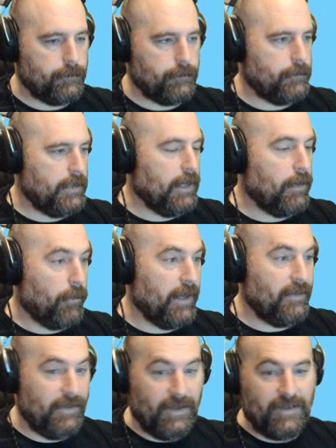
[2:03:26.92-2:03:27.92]
Yeah,
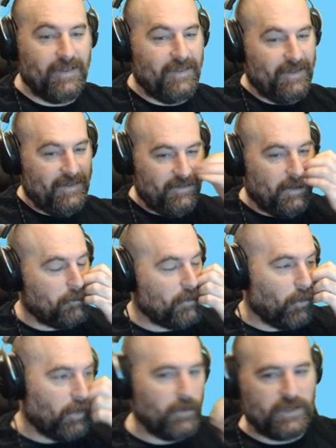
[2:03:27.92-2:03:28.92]
right? Yeah. I'm
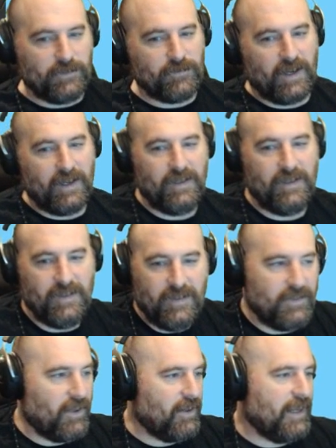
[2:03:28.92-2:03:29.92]
totally with you, Fi.
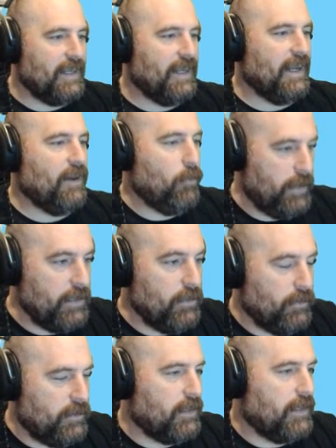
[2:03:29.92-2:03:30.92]
Tongue hanging out? We can do
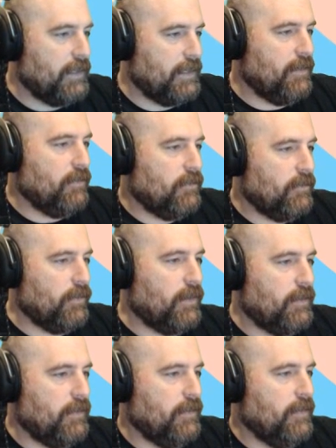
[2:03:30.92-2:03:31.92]
a tongue hanging out. Hold
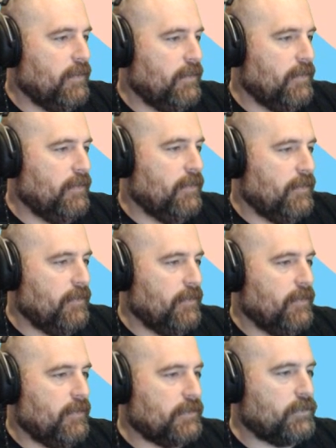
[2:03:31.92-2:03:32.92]
on.
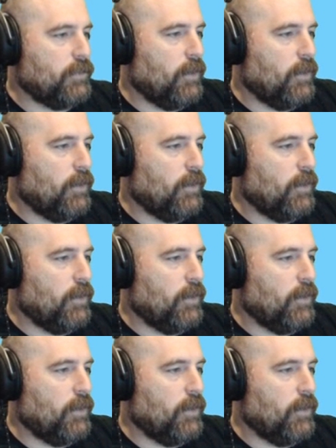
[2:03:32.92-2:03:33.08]
Let's draw